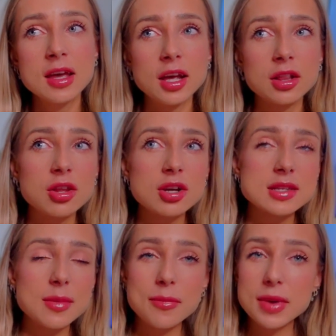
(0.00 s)
it looks
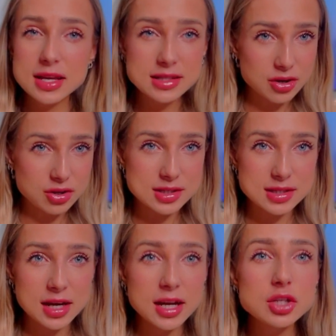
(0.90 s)
amazing on
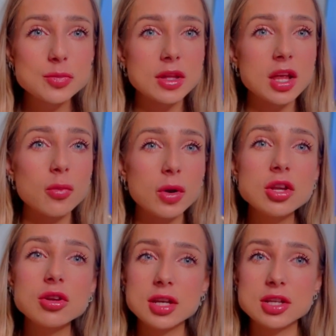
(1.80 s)
stage, but then when
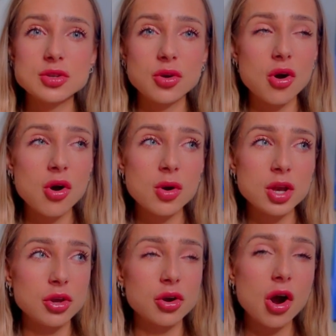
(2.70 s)
you need to go
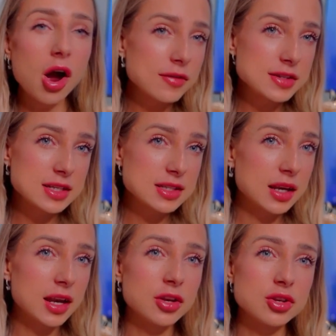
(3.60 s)
in your off
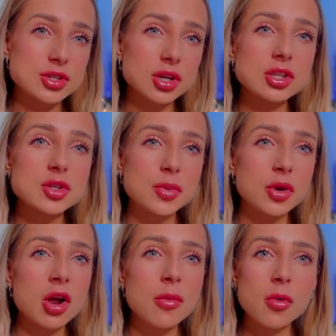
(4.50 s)
season and you start to put
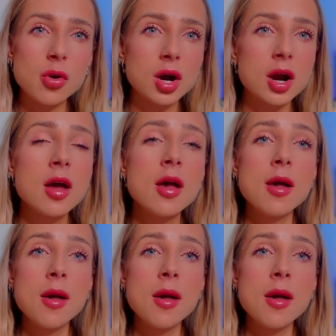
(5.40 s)
on more